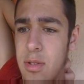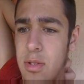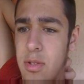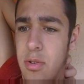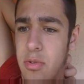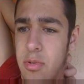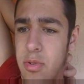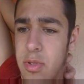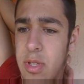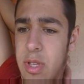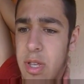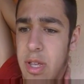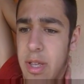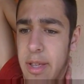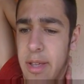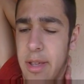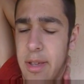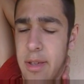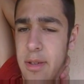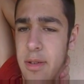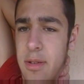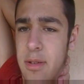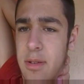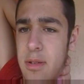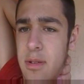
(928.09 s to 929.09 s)
so it's
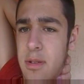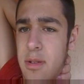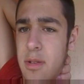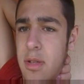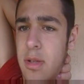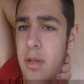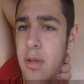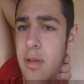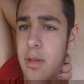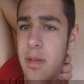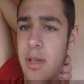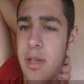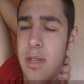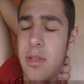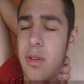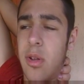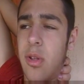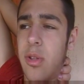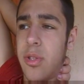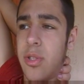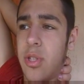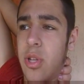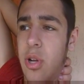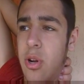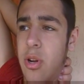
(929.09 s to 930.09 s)
like it's
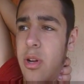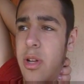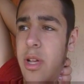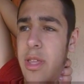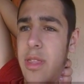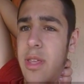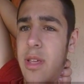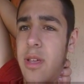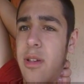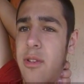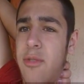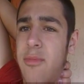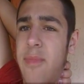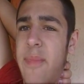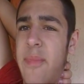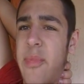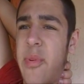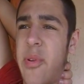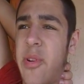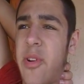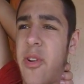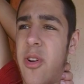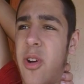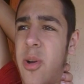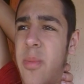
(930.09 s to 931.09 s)
all dark. I think I
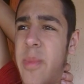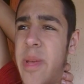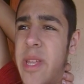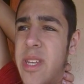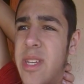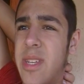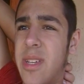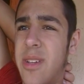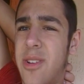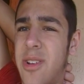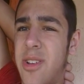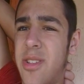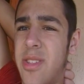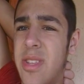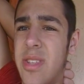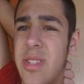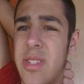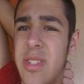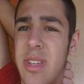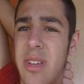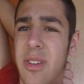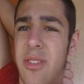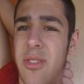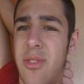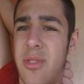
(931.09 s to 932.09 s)
remember commenting on
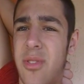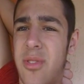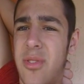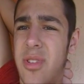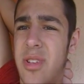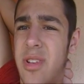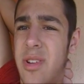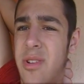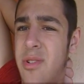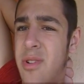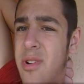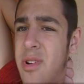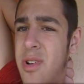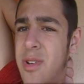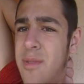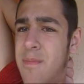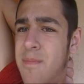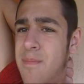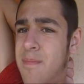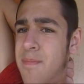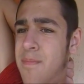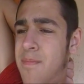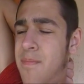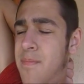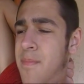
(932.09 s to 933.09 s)
this like earlier
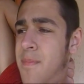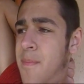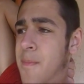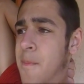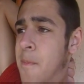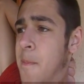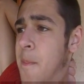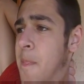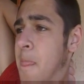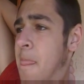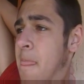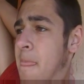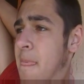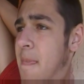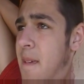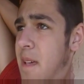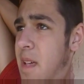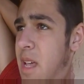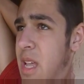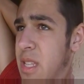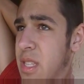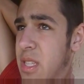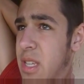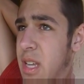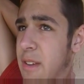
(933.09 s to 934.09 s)
on.
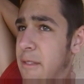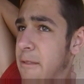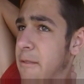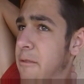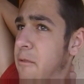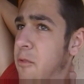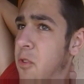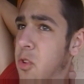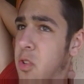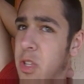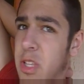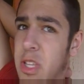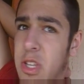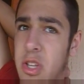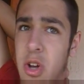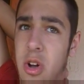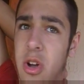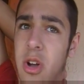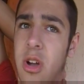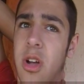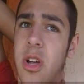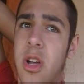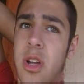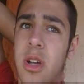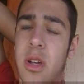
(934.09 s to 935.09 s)
It's like fully
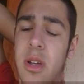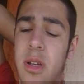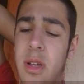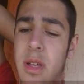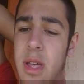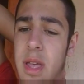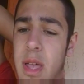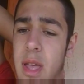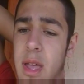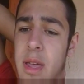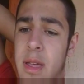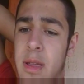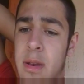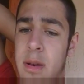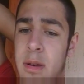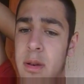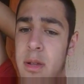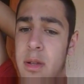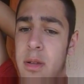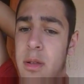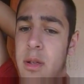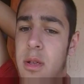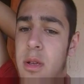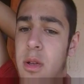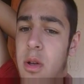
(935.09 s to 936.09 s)
dark,
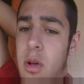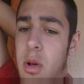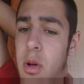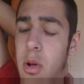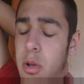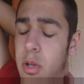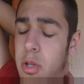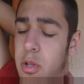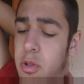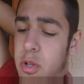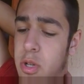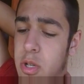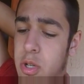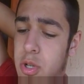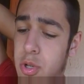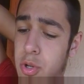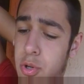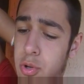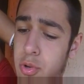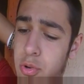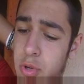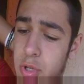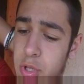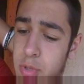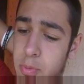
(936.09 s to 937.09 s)
and all you can
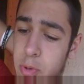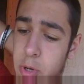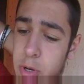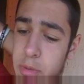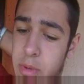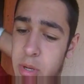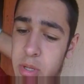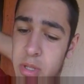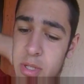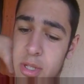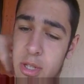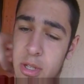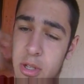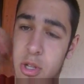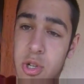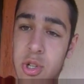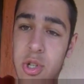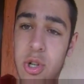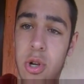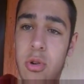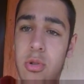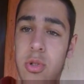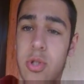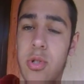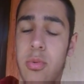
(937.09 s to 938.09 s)
do is pretty much see the
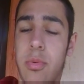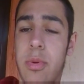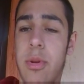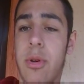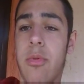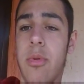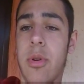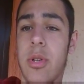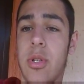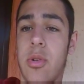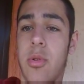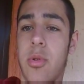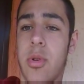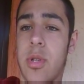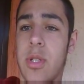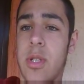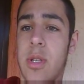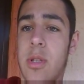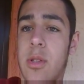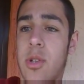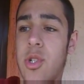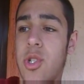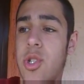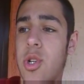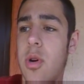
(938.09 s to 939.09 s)
show. So we always go to
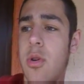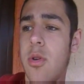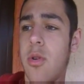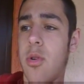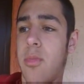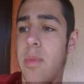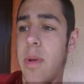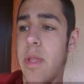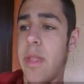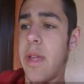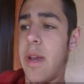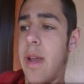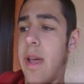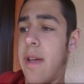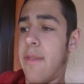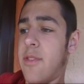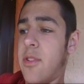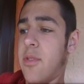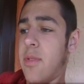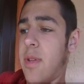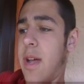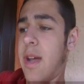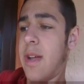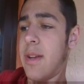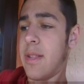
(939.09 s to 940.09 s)
see the show, but then
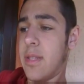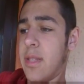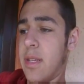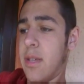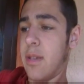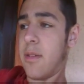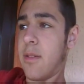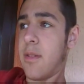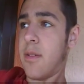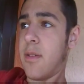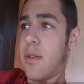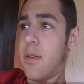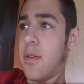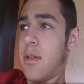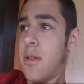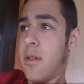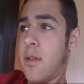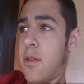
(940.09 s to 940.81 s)
after that it's like,